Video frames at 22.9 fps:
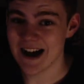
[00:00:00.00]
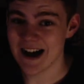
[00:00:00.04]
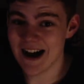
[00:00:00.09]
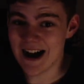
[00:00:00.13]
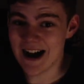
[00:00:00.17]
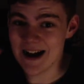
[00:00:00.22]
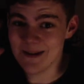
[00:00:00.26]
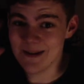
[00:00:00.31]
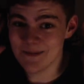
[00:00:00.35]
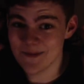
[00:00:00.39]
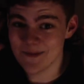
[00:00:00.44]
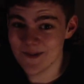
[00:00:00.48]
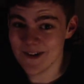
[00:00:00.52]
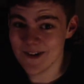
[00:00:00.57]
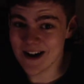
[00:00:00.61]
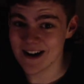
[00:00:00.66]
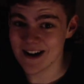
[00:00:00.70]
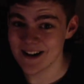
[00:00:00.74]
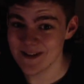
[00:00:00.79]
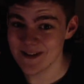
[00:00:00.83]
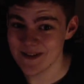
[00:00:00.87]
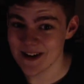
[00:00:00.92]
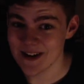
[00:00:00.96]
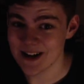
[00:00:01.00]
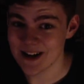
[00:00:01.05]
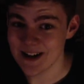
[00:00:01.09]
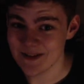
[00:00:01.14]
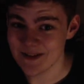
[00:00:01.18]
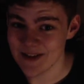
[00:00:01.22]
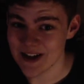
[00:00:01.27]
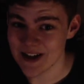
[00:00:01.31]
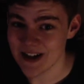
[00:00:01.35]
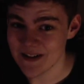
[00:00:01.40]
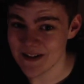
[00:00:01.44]
I'm very, very,
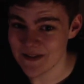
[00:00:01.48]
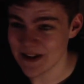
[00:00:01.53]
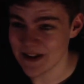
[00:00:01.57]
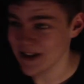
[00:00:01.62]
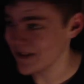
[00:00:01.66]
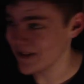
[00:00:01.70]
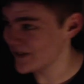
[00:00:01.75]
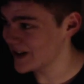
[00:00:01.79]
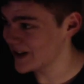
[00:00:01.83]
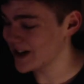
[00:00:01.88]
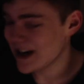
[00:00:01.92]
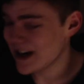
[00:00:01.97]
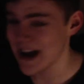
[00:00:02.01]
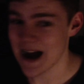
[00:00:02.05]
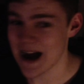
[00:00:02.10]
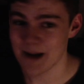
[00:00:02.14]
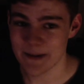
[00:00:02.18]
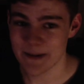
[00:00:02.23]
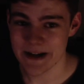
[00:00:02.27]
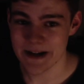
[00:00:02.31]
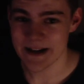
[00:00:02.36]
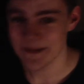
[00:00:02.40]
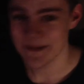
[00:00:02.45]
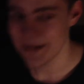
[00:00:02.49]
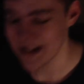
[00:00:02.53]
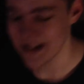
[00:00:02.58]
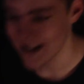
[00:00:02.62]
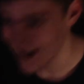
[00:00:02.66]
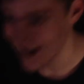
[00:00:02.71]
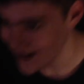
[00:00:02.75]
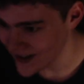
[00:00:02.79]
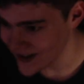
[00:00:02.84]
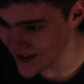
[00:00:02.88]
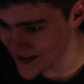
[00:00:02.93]
very, very, very happy
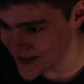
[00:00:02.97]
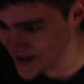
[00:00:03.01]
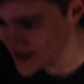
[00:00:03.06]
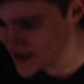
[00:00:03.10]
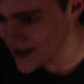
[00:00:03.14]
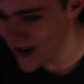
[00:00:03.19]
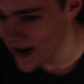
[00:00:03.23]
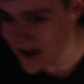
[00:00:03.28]
because